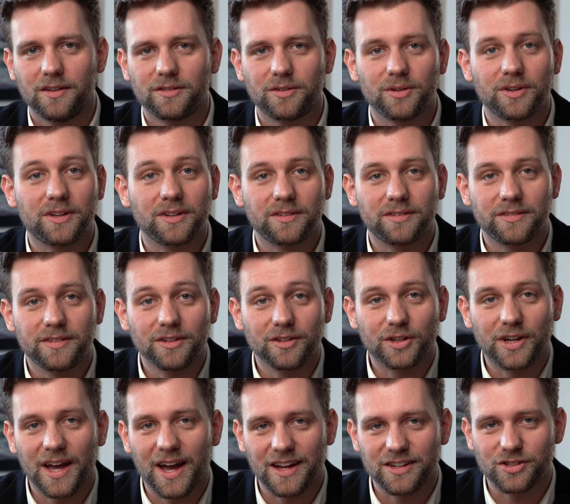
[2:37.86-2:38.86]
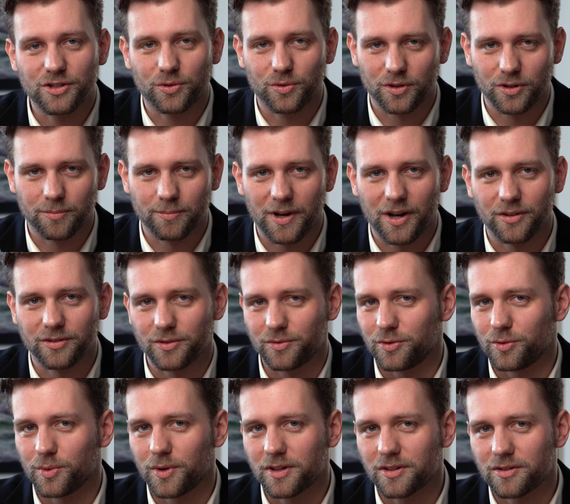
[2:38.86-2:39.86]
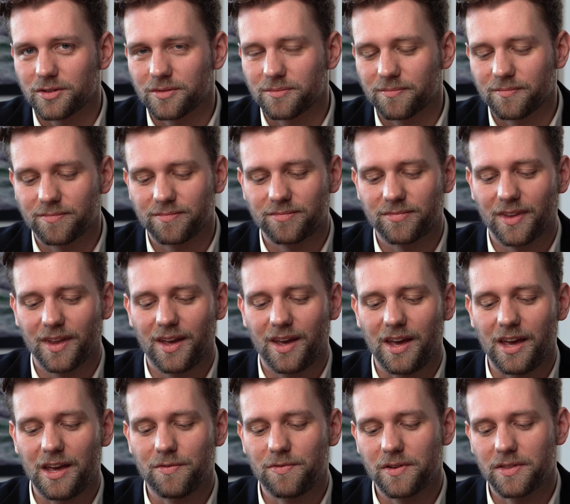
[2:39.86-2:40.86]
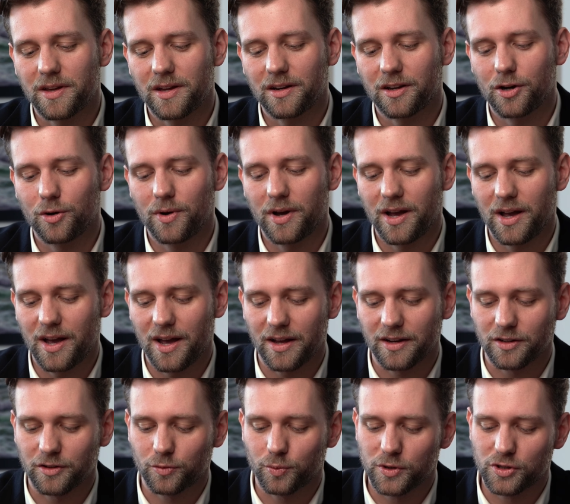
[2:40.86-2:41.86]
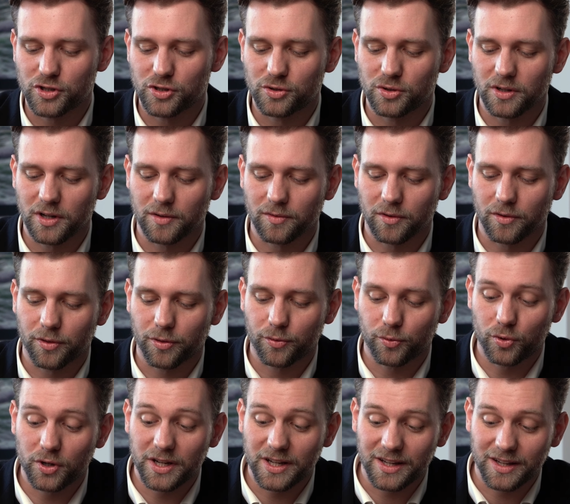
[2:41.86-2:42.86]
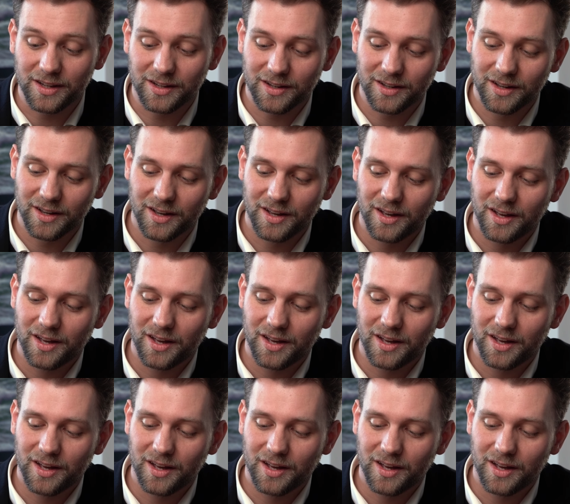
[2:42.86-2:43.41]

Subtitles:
So you can still catch a grown mouse if you want to. If I then go ahead and switch to level 3,